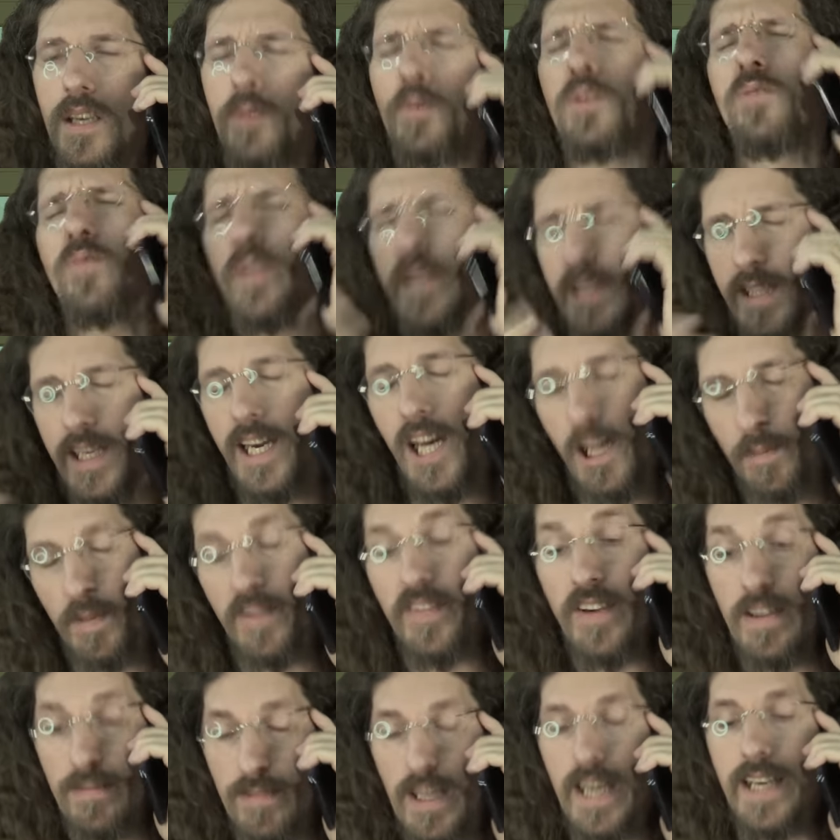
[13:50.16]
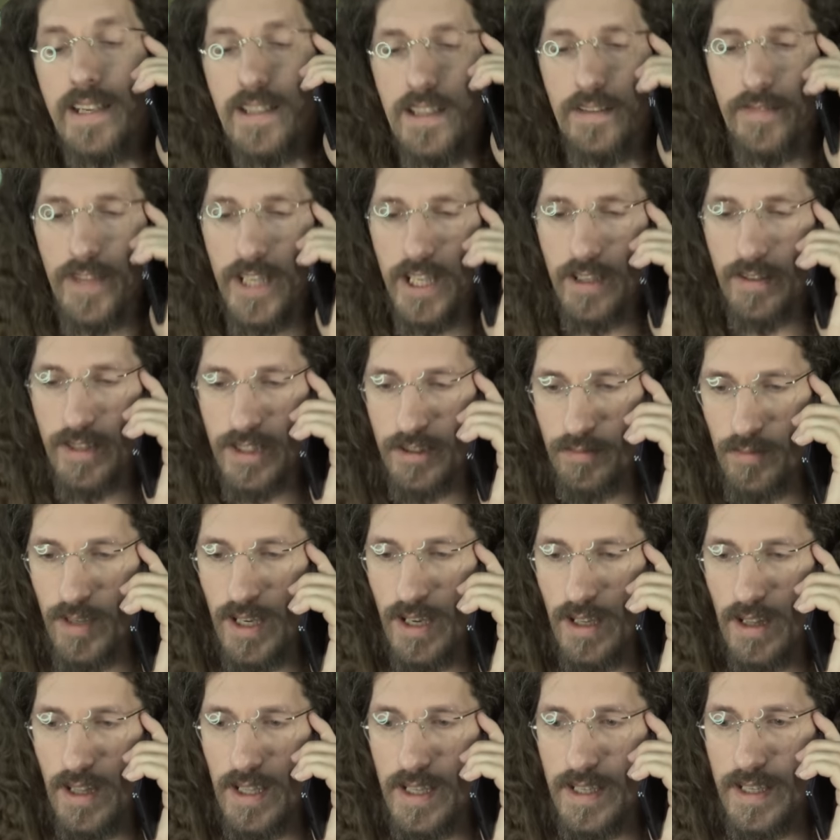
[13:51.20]
it would really help if you liked the video as
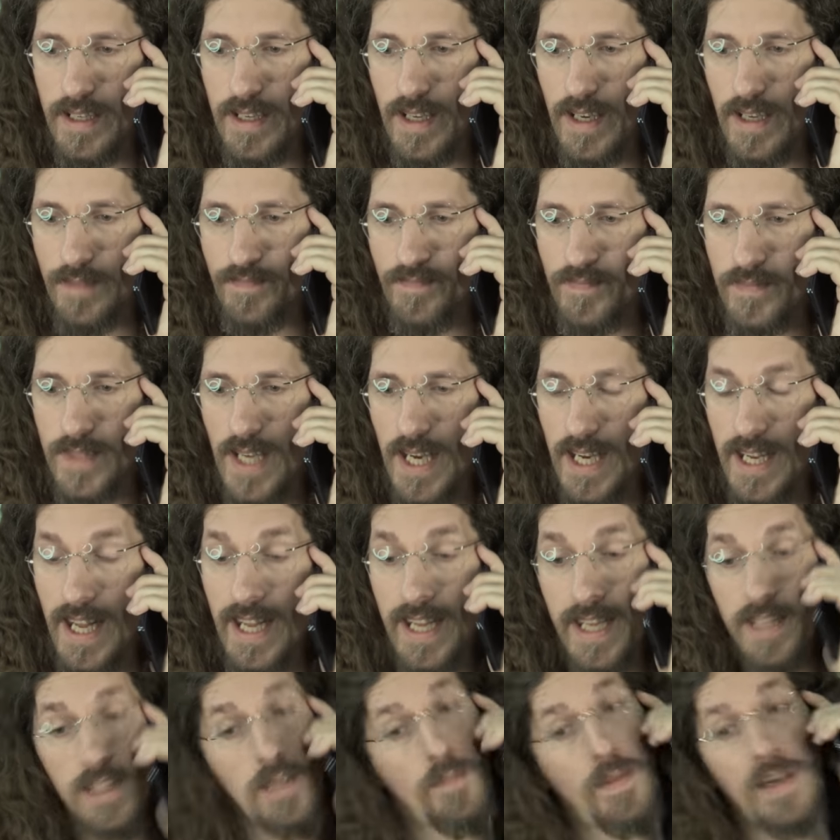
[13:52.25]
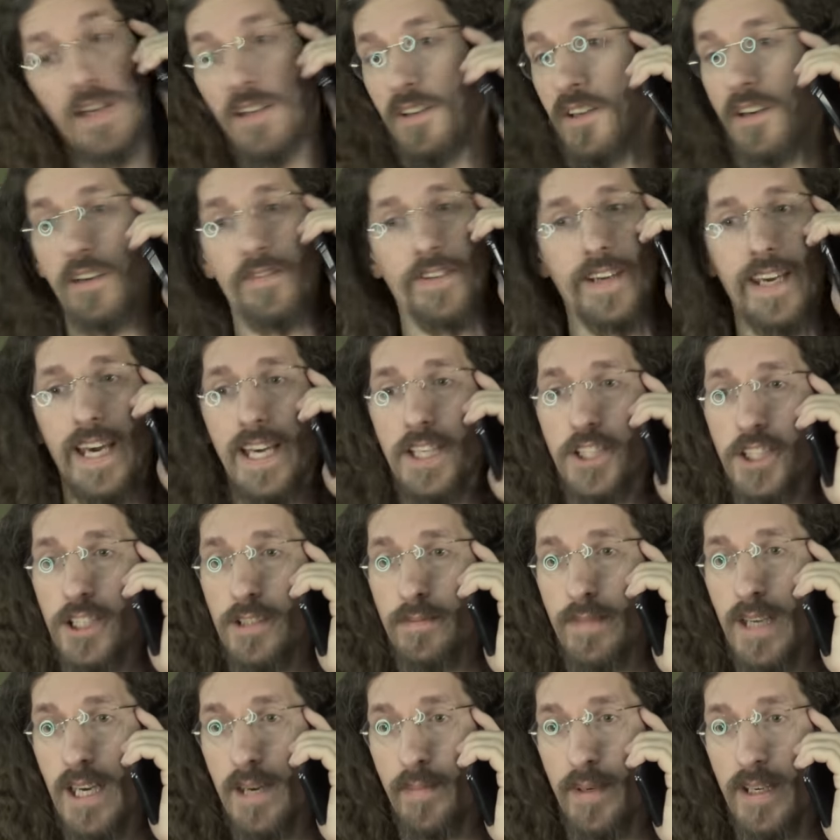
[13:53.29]
well, and hit the bell
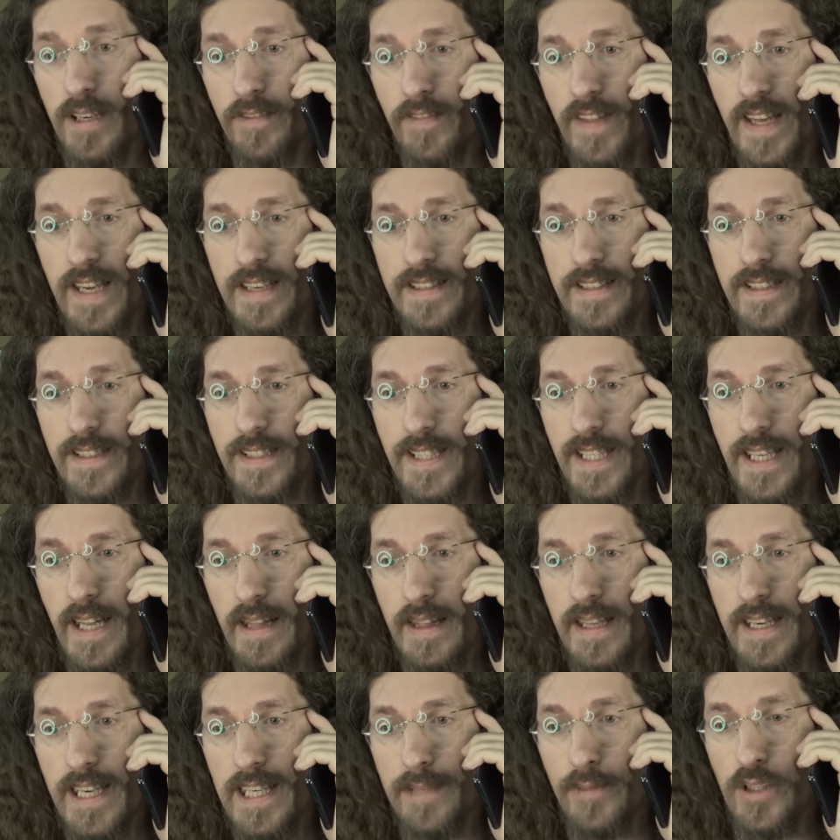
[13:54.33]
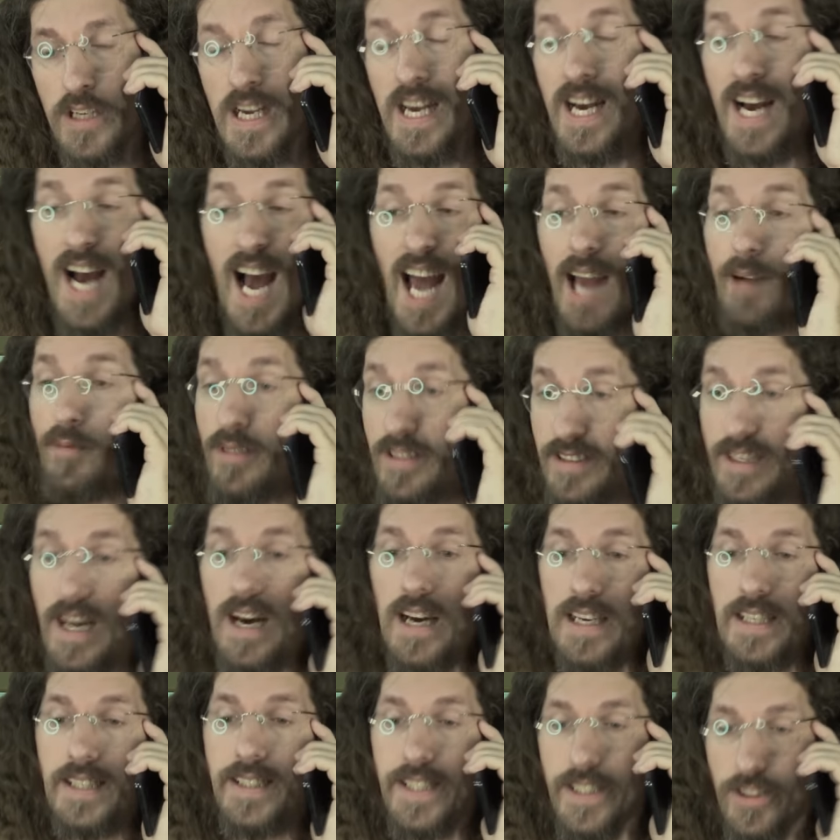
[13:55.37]
notification maybe if that does anything anymore. I was
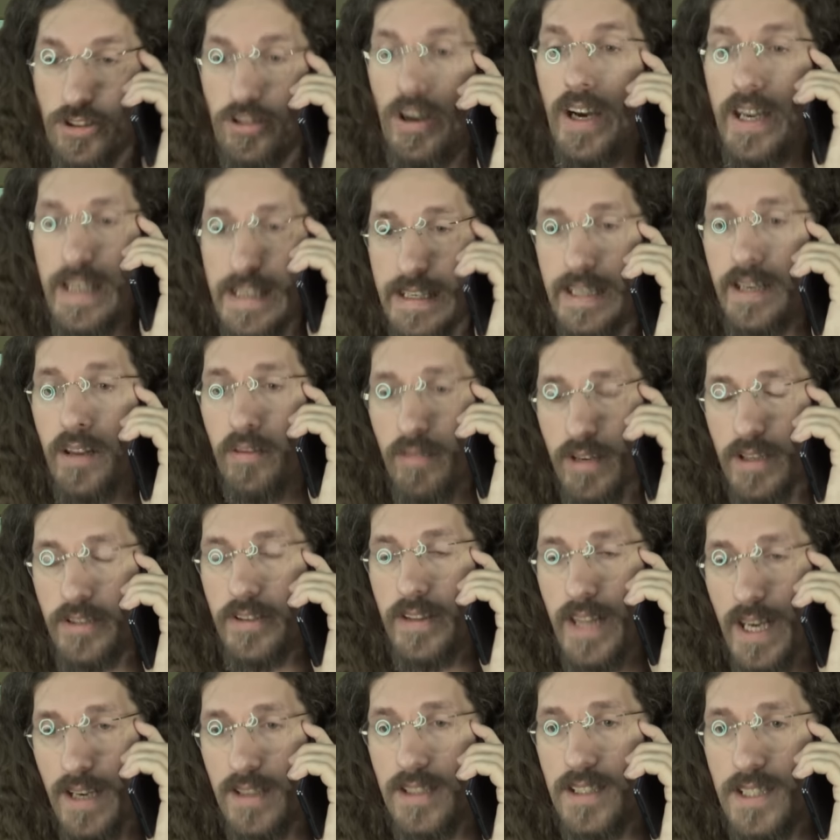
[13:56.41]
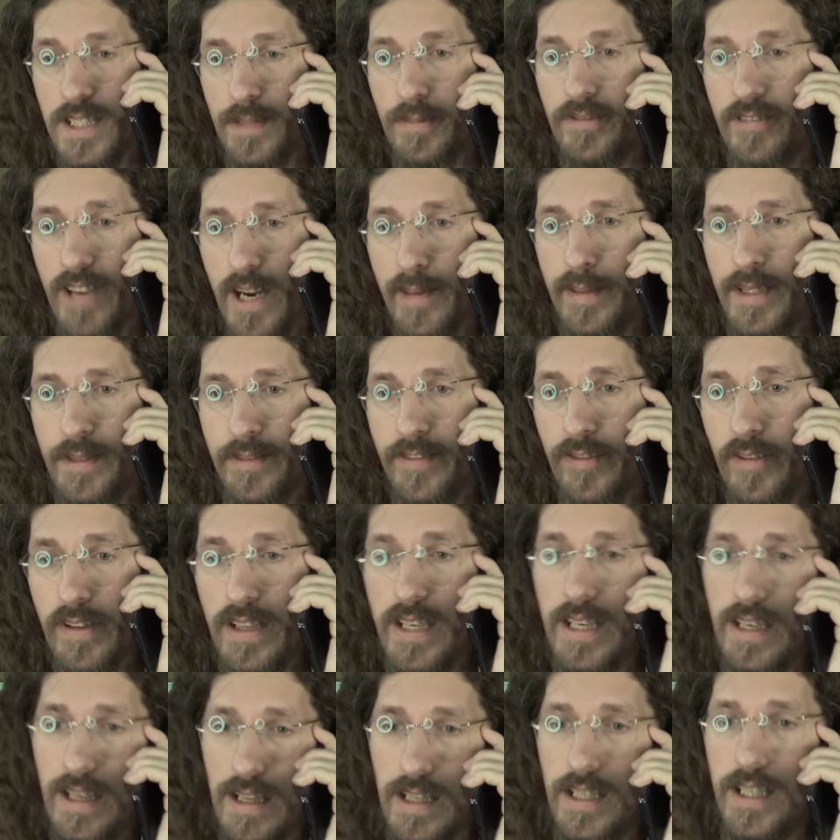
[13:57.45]
honestly trying to hit 300,000 subscribers before
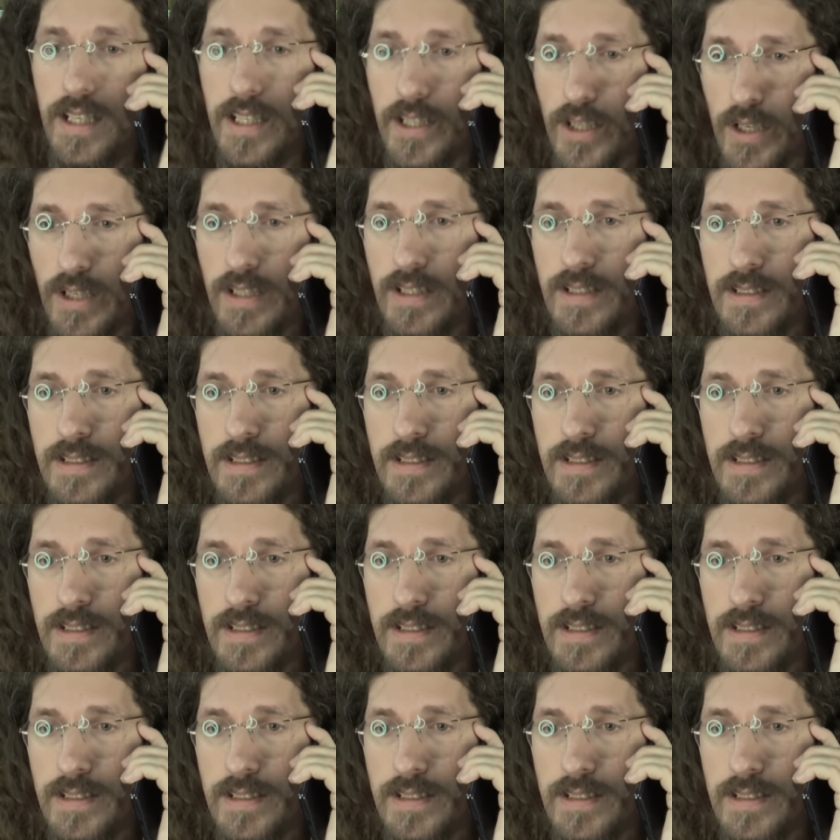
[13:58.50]
the end of the year.